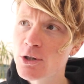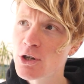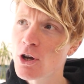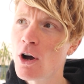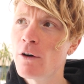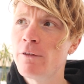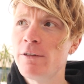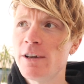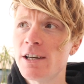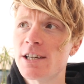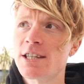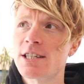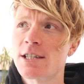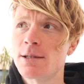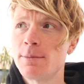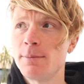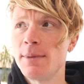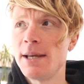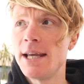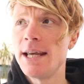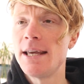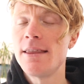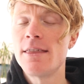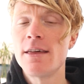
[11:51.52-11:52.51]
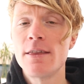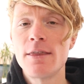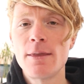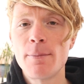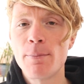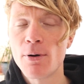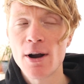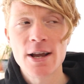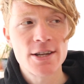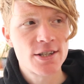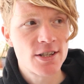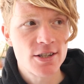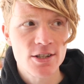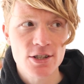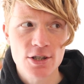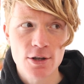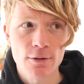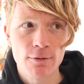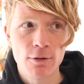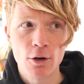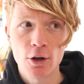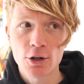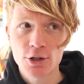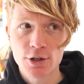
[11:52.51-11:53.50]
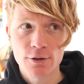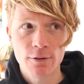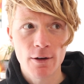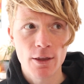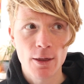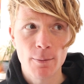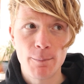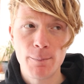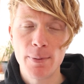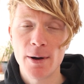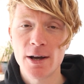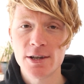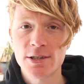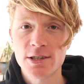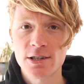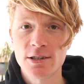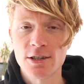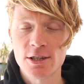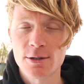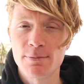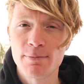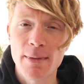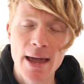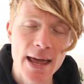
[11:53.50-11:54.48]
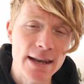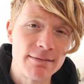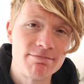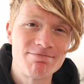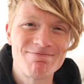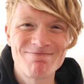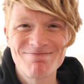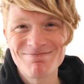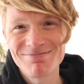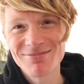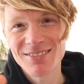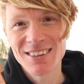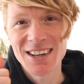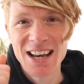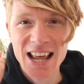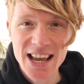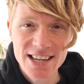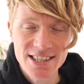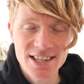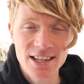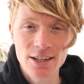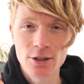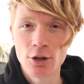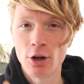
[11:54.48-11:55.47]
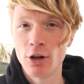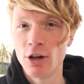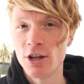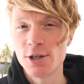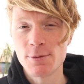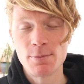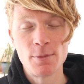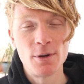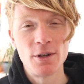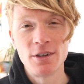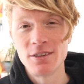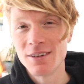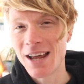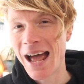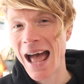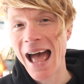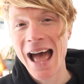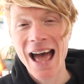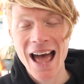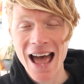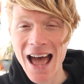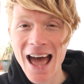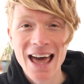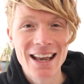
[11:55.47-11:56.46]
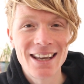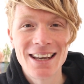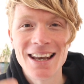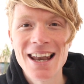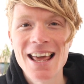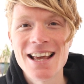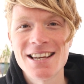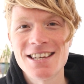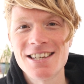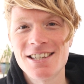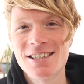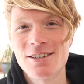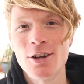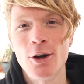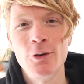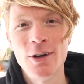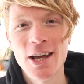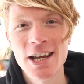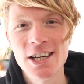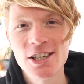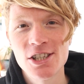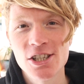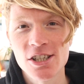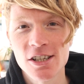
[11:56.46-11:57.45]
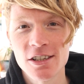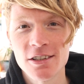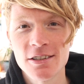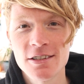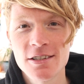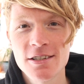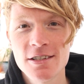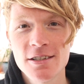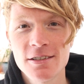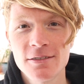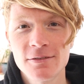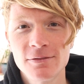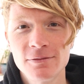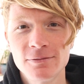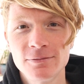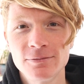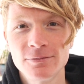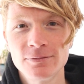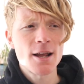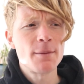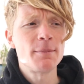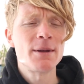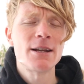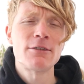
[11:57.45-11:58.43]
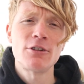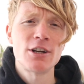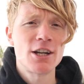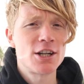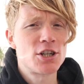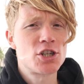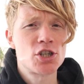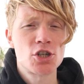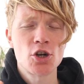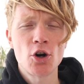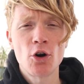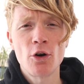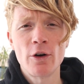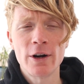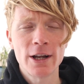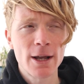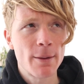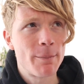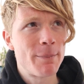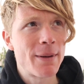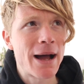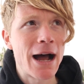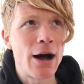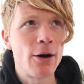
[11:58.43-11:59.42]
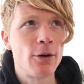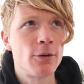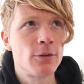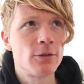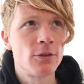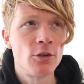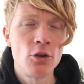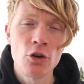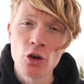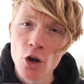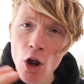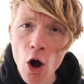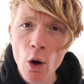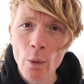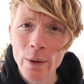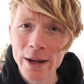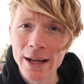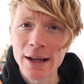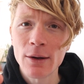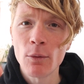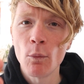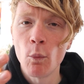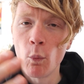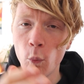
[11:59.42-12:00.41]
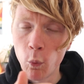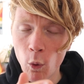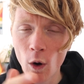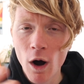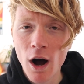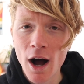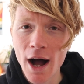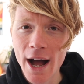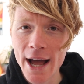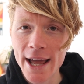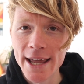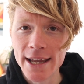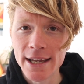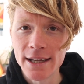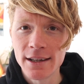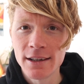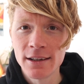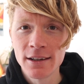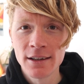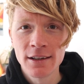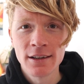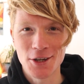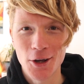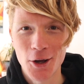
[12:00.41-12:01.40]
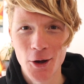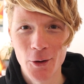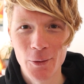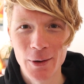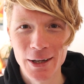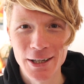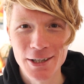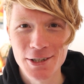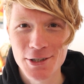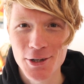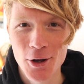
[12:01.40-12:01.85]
was obvious to me that the presence of lots of other buskers meant less acknowledgement and less donations. But there's something reassuring about knowing why it isn't going